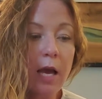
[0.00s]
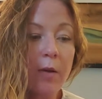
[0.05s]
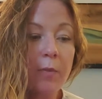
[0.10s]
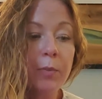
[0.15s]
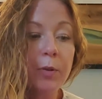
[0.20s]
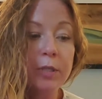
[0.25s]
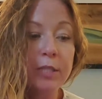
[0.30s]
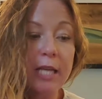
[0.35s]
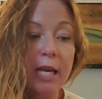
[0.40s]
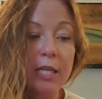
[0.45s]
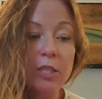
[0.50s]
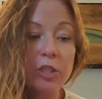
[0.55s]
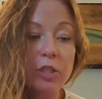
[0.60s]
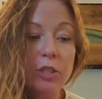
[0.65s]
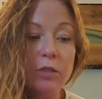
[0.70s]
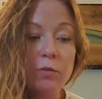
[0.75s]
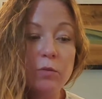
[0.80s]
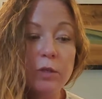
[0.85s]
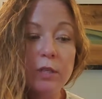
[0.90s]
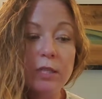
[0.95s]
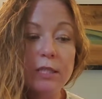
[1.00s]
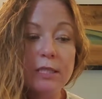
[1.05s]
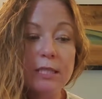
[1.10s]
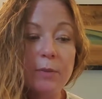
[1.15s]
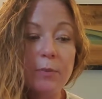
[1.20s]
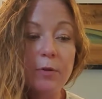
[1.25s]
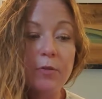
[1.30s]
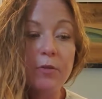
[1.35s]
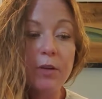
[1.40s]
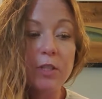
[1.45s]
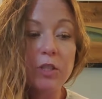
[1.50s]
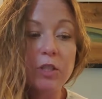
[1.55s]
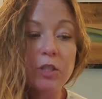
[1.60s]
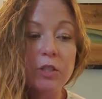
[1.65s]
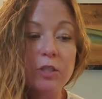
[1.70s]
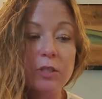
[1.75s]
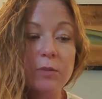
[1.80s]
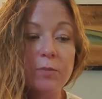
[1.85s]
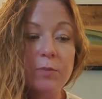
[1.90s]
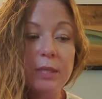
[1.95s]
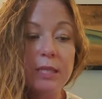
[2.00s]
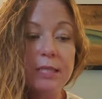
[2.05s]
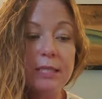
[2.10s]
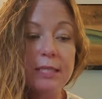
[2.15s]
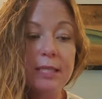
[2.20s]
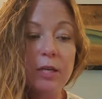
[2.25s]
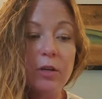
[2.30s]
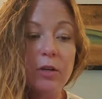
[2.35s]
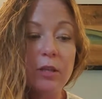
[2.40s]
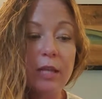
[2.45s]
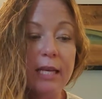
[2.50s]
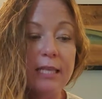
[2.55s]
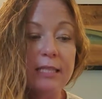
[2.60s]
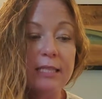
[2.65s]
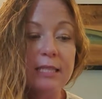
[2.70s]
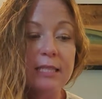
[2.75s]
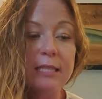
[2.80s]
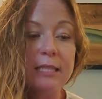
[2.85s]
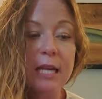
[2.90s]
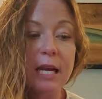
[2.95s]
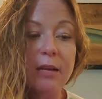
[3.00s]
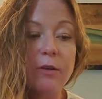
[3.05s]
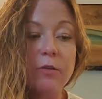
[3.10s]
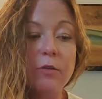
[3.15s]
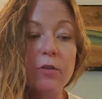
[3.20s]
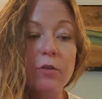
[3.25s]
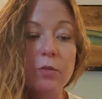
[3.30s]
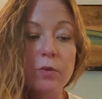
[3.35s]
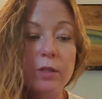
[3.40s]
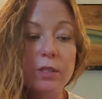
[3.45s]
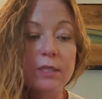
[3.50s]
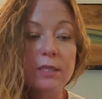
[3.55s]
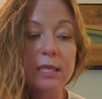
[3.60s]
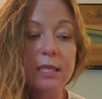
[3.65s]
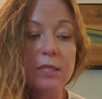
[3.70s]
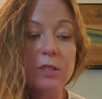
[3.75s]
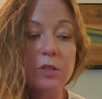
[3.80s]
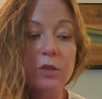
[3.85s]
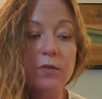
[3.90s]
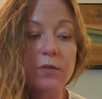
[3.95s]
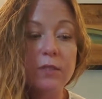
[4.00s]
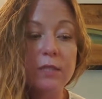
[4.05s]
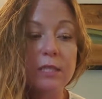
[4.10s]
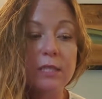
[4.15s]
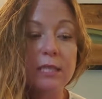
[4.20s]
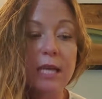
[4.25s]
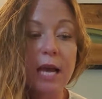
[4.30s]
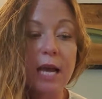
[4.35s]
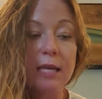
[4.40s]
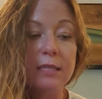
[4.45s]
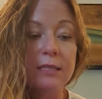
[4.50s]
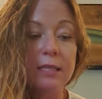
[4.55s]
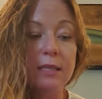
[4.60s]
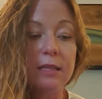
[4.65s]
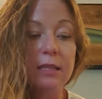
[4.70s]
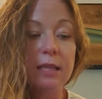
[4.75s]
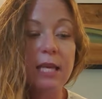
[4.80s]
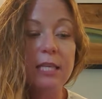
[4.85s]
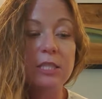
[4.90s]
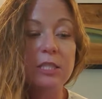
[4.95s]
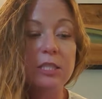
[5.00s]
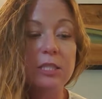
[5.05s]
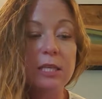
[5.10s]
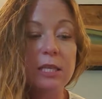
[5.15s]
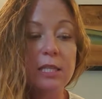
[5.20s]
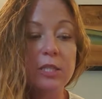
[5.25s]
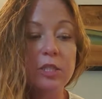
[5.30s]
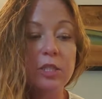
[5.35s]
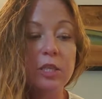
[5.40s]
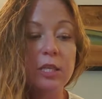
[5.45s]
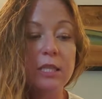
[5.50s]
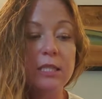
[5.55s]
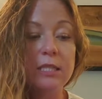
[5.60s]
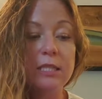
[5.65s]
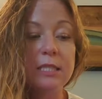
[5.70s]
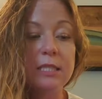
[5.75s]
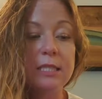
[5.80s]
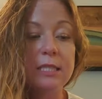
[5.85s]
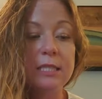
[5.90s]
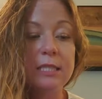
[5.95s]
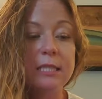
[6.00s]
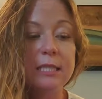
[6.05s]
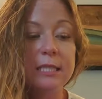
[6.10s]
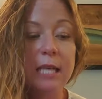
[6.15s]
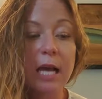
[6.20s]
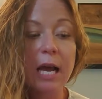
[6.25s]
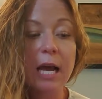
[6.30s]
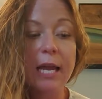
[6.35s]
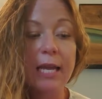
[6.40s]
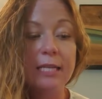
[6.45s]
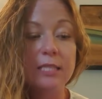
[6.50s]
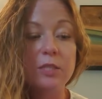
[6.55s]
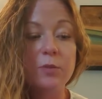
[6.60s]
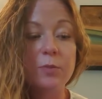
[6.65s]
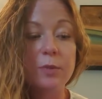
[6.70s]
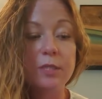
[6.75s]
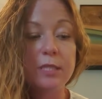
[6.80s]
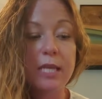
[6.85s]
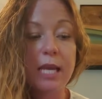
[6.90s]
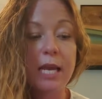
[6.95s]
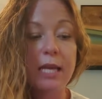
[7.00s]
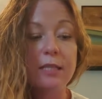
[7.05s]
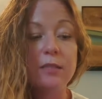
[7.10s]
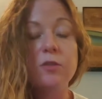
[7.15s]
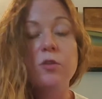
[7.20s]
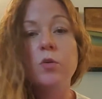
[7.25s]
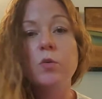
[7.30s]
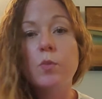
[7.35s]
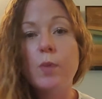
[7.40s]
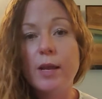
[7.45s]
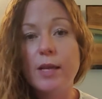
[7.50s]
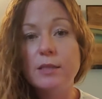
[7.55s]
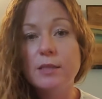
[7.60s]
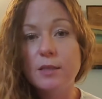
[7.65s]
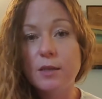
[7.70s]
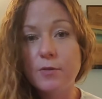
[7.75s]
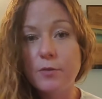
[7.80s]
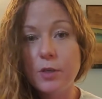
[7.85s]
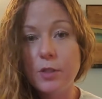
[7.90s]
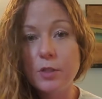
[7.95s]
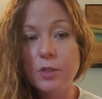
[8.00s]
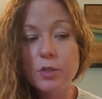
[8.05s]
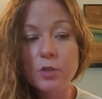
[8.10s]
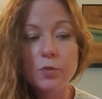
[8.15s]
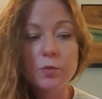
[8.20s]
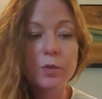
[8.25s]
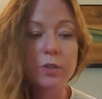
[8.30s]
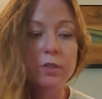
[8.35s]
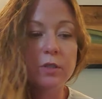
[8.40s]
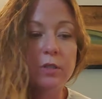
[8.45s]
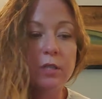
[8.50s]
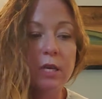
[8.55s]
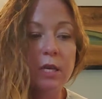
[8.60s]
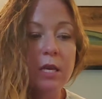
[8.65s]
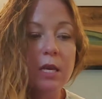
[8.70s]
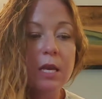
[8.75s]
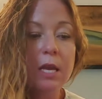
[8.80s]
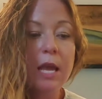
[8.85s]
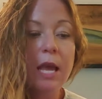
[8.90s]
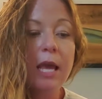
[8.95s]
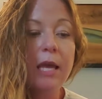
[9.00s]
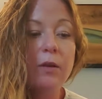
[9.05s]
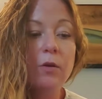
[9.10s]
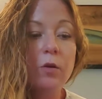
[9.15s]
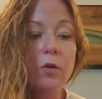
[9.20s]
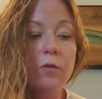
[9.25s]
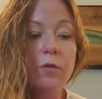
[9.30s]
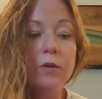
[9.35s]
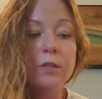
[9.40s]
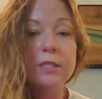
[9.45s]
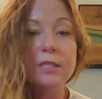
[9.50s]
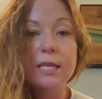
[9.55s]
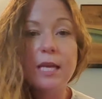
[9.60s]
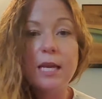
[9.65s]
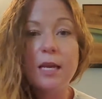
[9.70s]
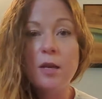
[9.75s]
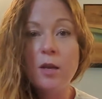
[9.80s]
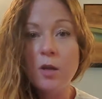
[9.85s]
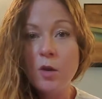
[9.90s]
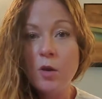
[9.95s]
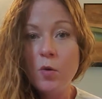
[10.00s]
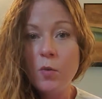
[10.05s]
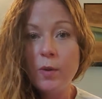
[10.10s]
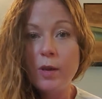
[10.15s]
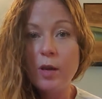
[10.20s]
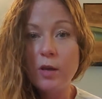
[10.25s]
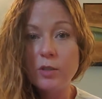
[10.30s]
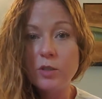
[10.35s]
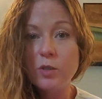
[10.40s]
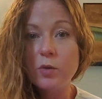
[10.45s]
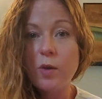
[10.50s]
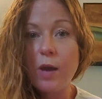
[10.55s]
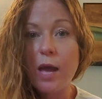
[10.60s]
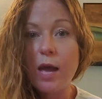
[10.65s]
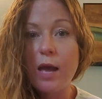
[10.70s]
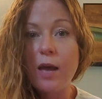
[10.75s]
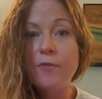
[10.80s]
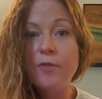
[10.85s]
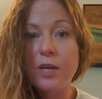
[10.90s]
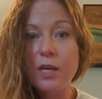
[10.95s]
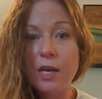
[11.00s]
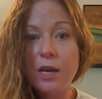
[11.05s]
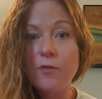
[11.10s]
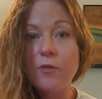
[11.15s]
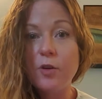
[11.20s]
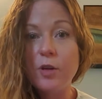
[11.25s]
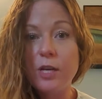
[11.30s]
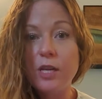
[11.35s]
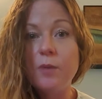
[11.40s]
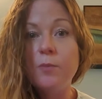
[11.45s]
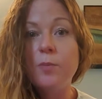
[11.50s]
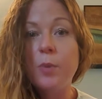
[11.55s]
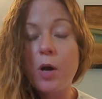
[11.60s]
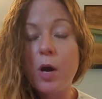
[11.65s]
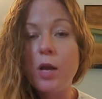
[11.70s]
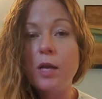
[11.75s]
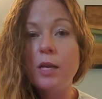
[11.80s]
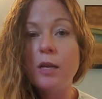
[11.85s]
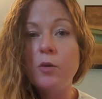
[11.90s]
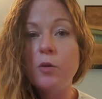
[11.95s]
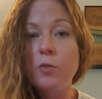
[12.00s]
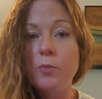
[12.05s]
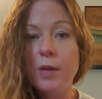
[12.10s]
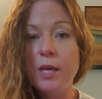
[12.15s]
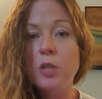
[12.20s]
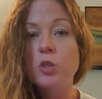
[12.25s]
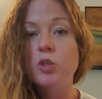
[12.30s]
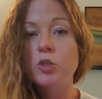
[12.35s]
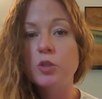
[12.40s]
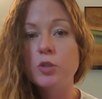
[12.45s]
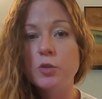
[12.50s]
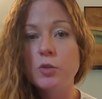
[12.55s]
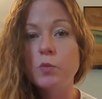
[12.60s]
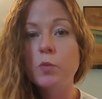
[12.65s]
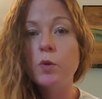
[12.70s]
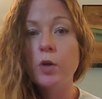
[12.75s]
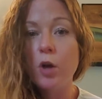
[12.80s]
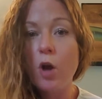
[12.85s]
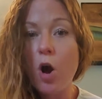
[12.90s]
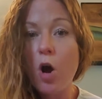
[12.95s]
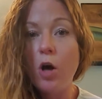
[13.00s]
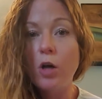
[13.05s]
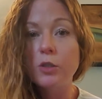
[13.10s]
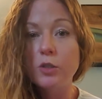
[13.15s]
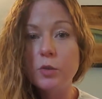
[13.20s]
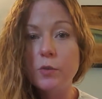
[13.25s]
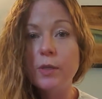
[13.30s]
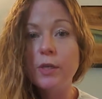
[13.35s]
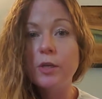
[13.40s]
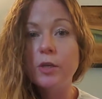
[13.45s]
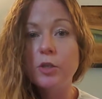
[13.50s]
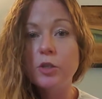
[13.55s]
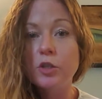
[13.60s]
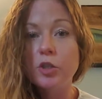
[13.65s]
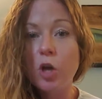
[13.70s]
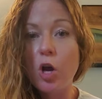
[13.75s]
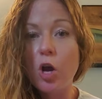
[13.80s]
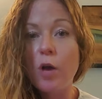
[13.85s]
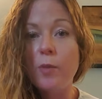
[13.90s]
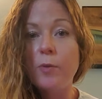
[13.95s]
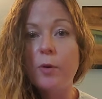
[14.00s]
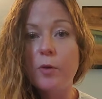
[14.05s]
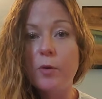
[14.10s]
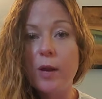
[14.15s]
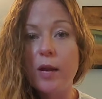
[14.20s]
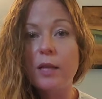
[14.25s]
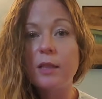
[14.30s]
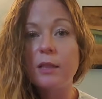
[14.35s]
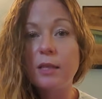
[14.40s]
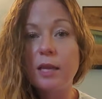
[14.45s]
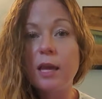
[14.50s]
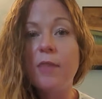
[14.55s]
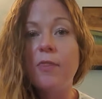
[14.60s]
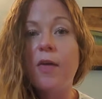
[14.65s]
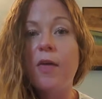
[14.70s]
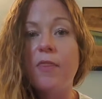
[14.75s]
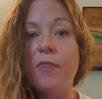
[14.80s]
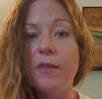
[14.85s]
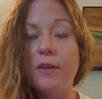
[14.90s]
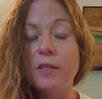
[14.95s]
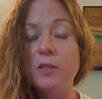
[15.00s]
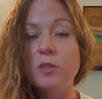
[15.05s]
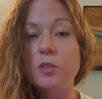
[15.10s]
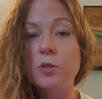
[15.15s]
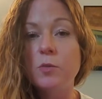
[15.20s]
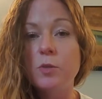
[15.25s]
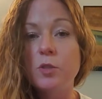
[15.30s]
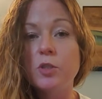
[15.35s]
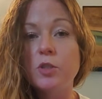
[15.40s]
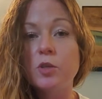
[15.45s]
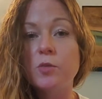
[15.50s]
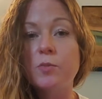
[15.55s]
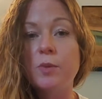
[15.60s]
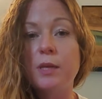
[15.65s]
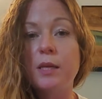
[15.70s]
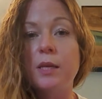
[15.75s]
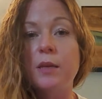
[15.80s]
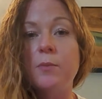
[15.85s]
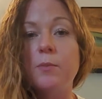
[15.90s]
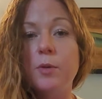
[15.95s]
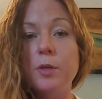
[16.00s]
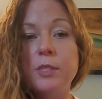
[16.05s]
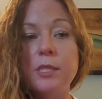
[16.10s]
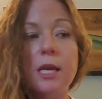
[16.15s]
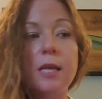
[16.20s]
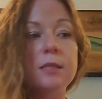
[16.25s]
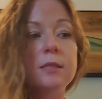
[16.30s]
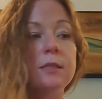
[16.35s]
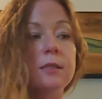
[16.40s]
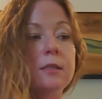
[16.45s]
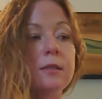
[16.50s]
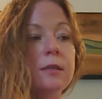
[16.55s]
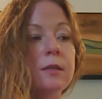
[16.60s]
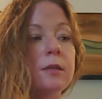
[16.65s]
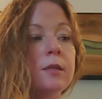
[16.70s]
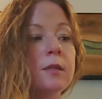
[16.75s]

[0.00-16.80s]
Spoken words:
Protection, real estate professionals in BC are licensed under the Real Estate Services Act, and the legislation is designed to protect the rights of consumers. And oversight, we also have a governing body who makes sure we're all doing our job correctly and that the consumers are being protected.